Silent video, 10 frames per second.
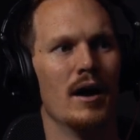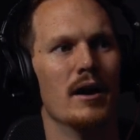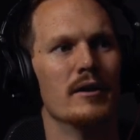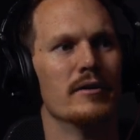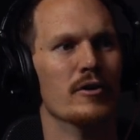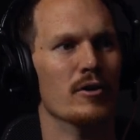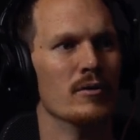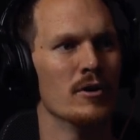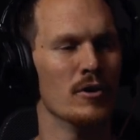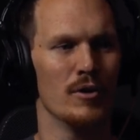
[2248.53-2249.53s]

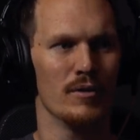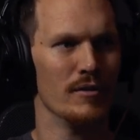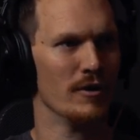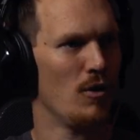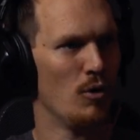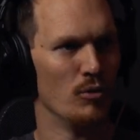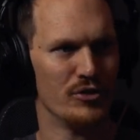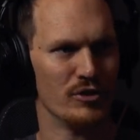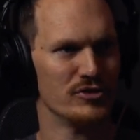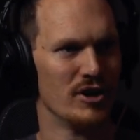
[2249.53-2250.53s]
Like
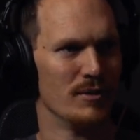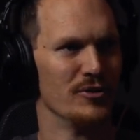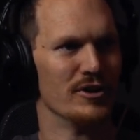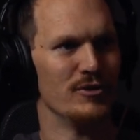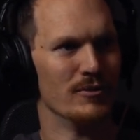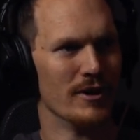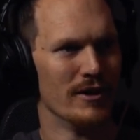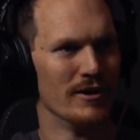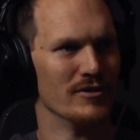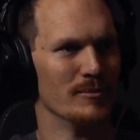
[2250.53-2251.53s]
wholesale shops like you
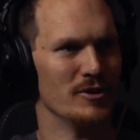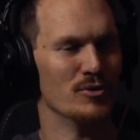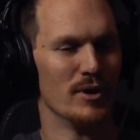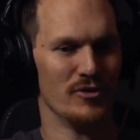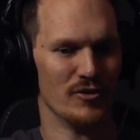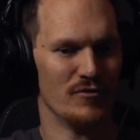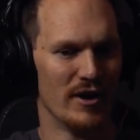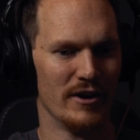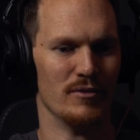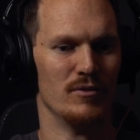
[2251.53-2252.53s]
guys. I mean, you guys are
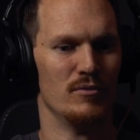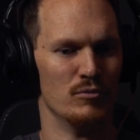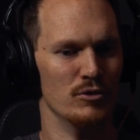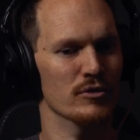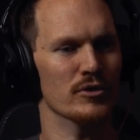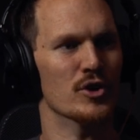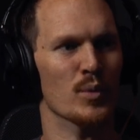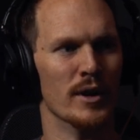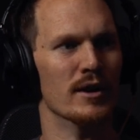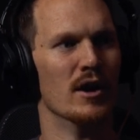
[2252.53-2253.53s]
finding really
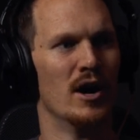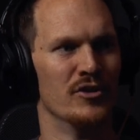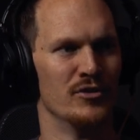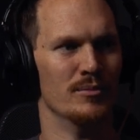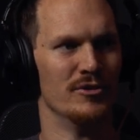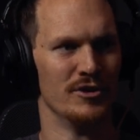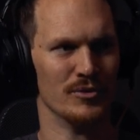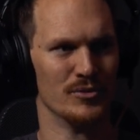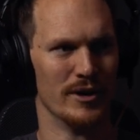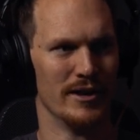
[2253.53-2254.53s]
great, awesome
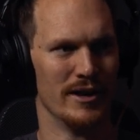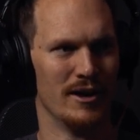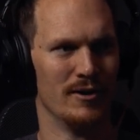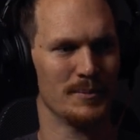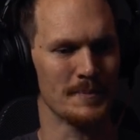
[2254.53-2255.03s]
deals right now.